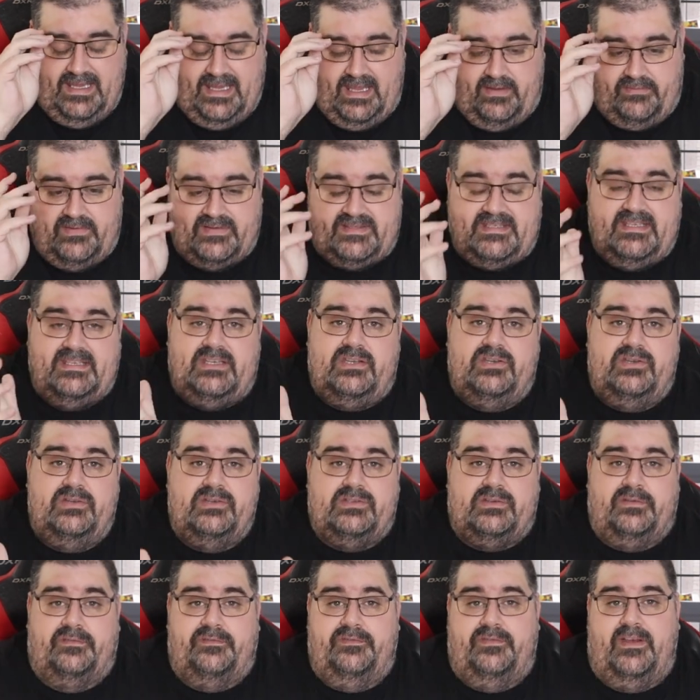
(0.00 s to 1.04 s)
if you've seen the
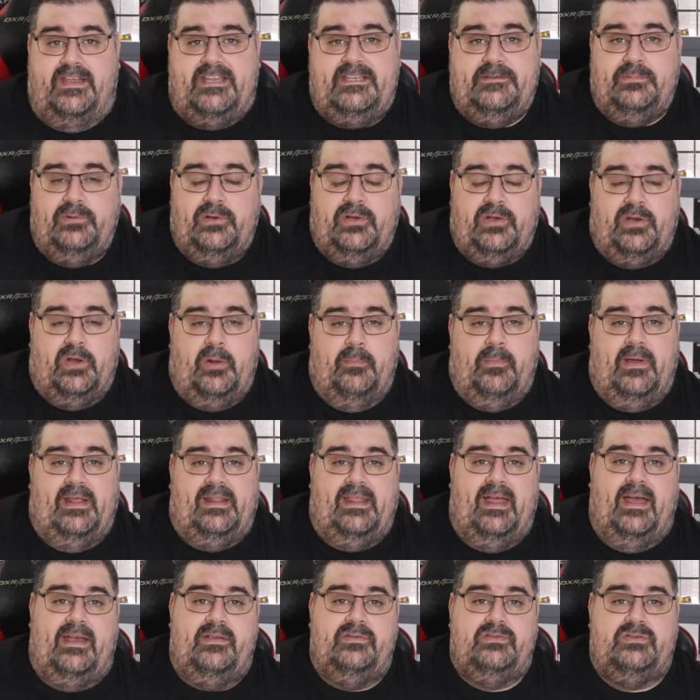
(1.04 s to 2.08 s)
news on Facebook and on my
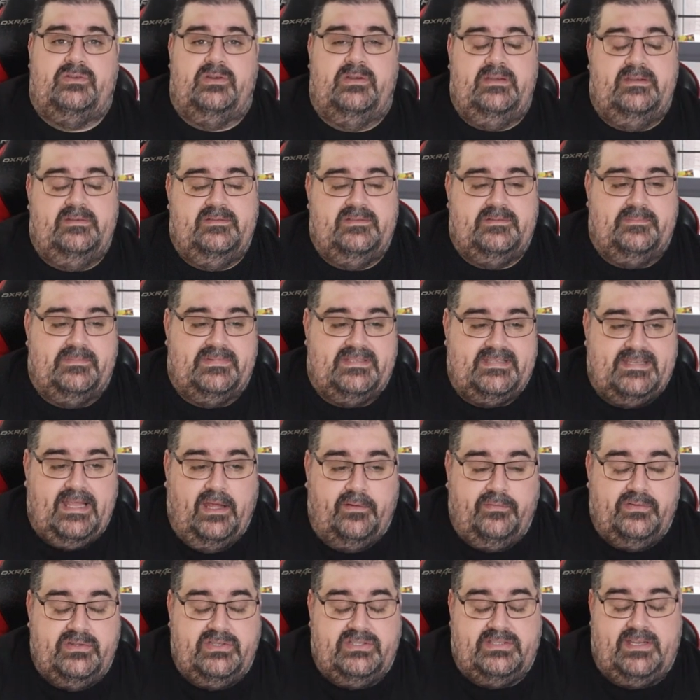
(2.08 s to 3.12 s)
live streams,
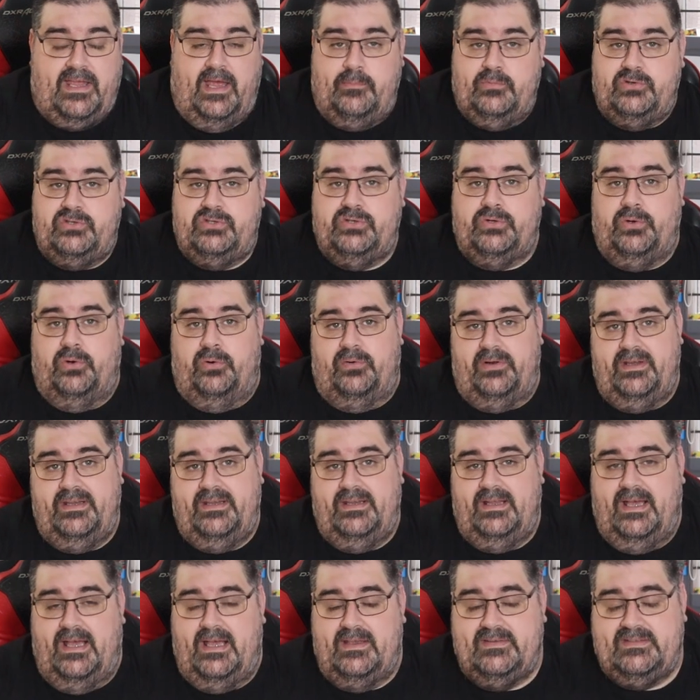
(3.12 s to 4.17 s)
myself and Simon Shorey
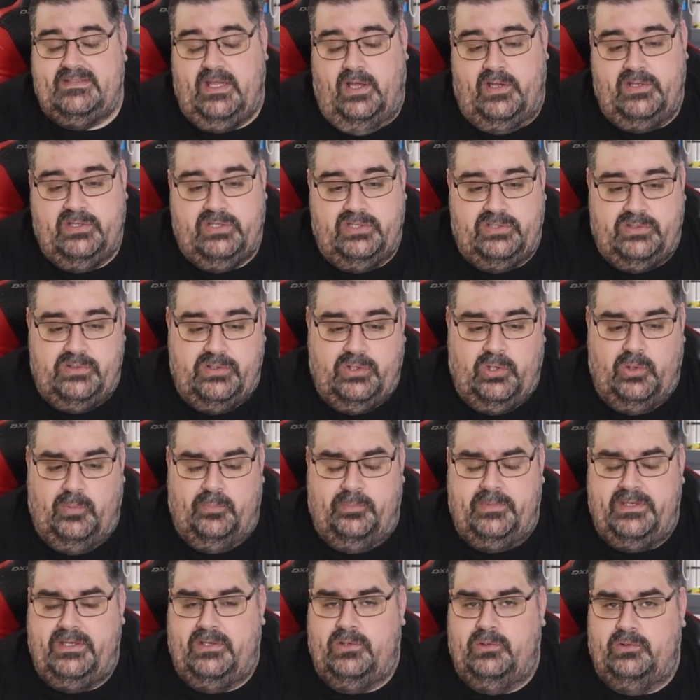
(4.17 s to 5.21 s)
are starting a new
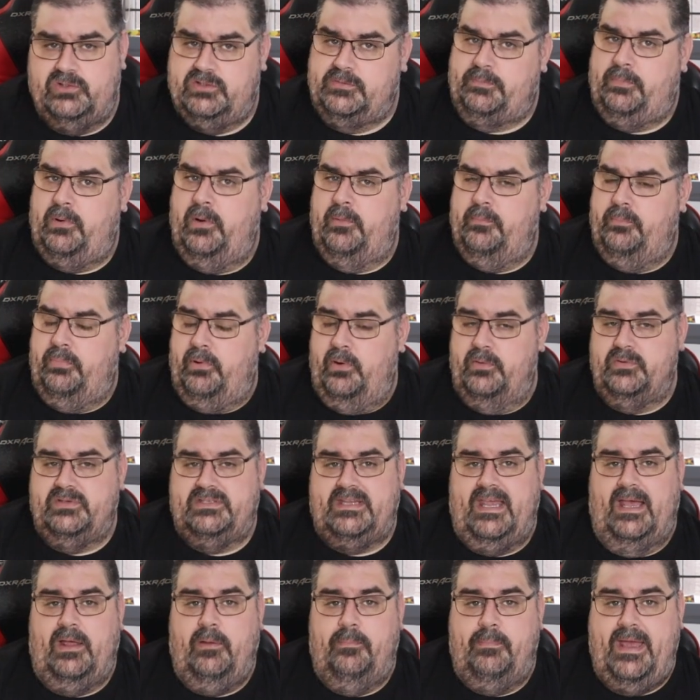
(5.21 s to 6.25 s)
company called
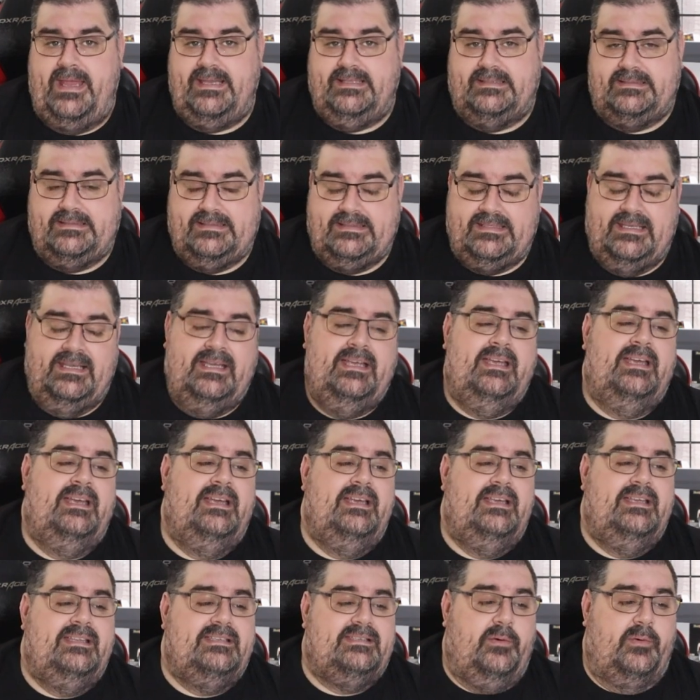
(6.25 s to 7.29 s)
ProScale Paints.
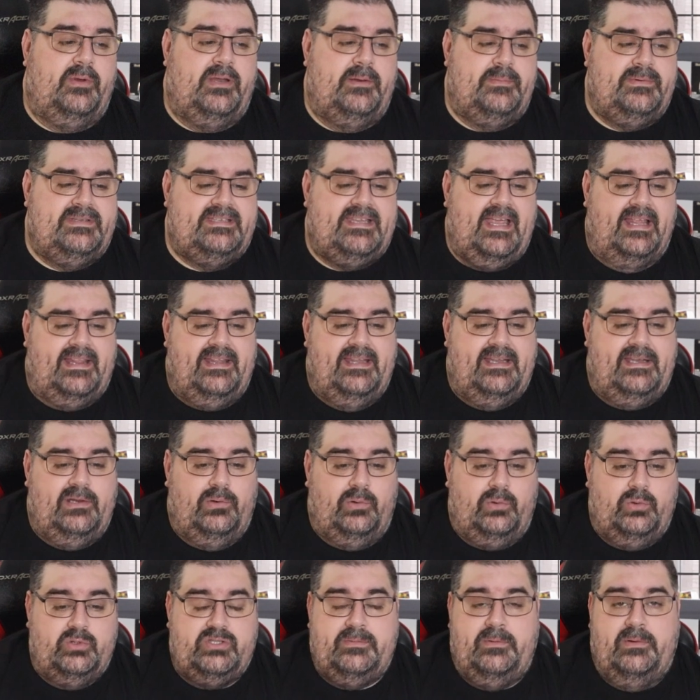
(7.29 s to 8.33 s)
So we're going to be selling
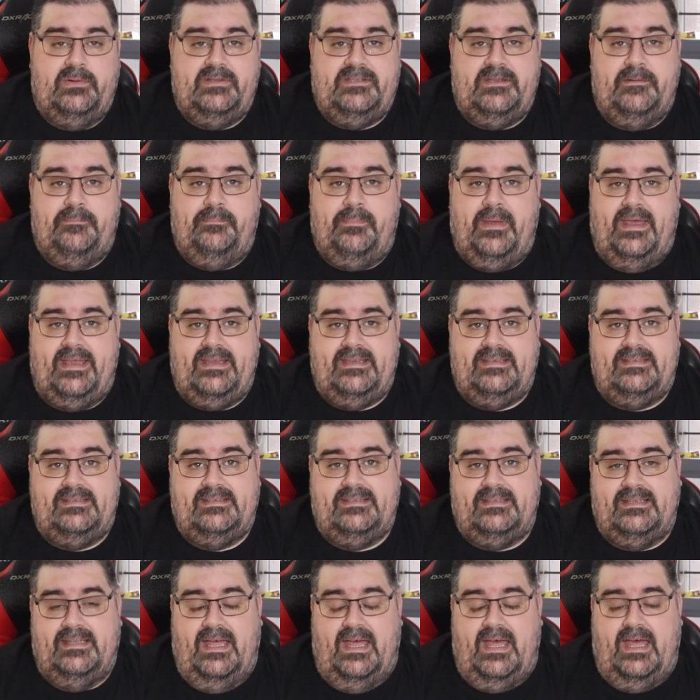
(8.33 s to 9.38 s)

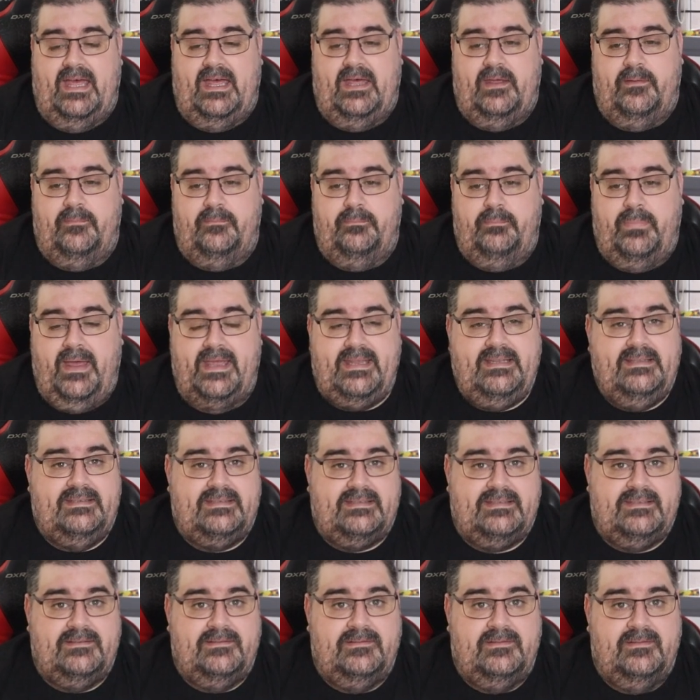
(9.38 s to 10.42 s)
automotive-based um,
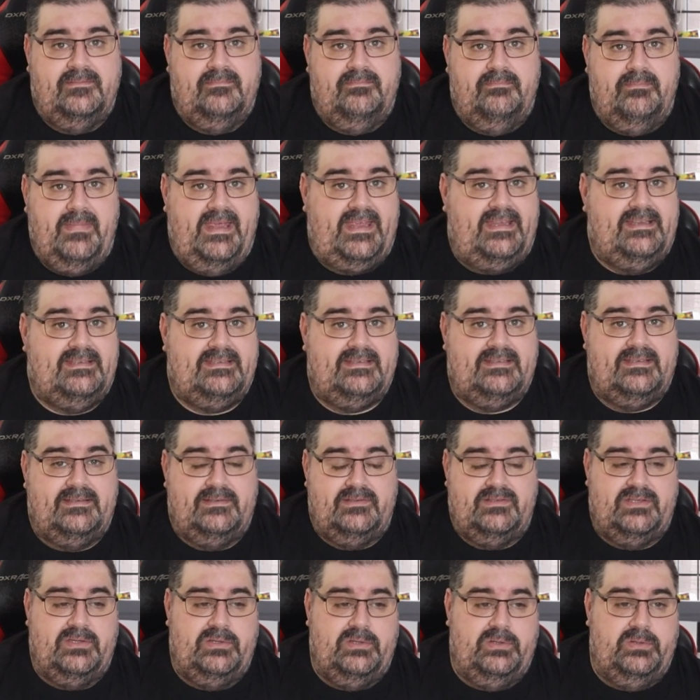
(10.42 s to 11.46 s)
paints mixed
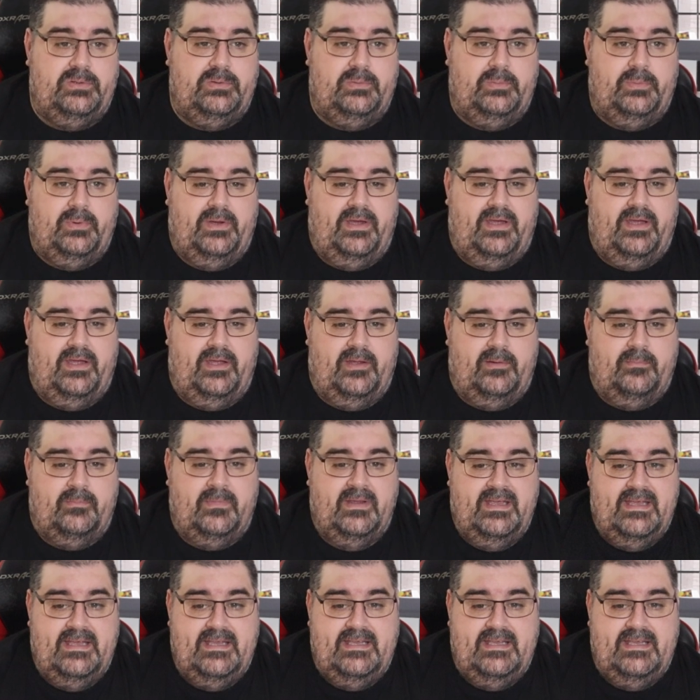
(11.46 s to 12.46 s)
to um,